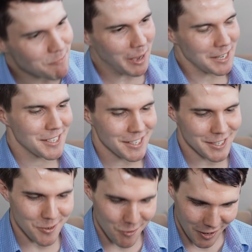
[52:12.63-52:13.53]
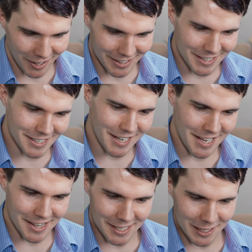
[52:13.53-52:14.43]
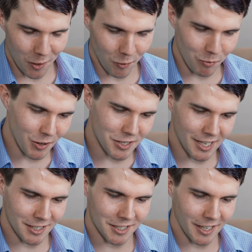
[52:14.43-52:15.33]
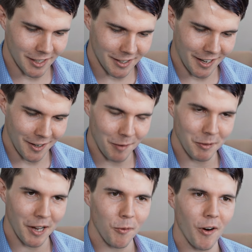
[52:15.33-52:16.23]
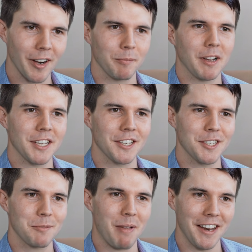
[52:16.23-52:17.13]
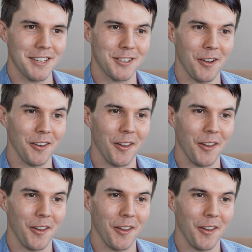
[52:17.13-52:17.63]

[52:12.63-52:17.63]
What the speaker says: the patience to see these long projects. It's like, I don't know, I'm kind of worried. My attention span is so